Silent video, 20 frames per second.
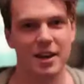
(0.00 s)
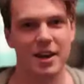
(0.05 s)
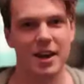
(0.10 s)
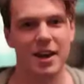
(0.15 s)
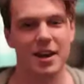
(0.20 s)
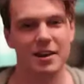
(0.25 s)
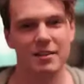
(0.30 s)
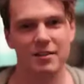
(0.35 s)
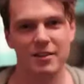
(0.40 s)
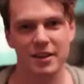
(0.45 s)

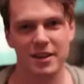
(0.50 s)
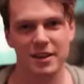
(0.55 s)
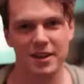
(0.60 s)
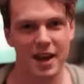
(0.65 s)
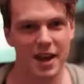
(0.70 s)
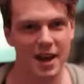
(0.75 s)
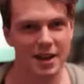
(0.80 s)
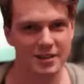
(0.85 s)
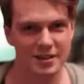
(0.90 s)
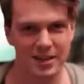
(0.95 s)
End of the
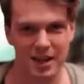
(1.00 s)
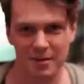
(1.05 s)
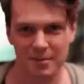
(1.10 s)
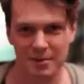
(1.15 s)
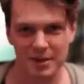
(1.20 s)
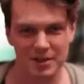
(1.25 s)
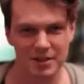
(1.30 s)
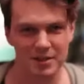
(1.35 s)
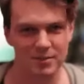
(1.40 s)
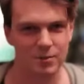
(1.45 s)
day, it's going to
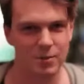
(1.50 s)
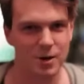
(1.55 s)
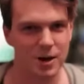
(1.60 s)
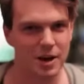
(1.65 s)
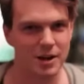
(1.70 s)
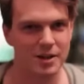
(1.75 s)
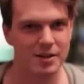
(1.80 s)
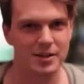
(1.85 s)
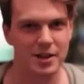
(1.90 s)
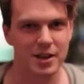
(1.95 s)
be just
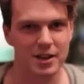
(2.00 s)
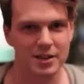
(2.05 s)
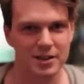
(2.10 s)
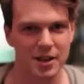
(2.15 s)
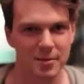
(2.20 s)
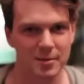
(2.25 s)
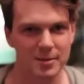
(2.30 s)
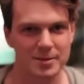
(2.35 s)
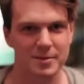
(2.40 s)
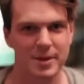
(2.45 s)
one, so let's
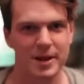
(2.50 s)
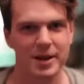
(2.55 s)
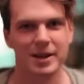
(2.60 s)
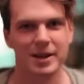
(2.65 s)
hope it's me.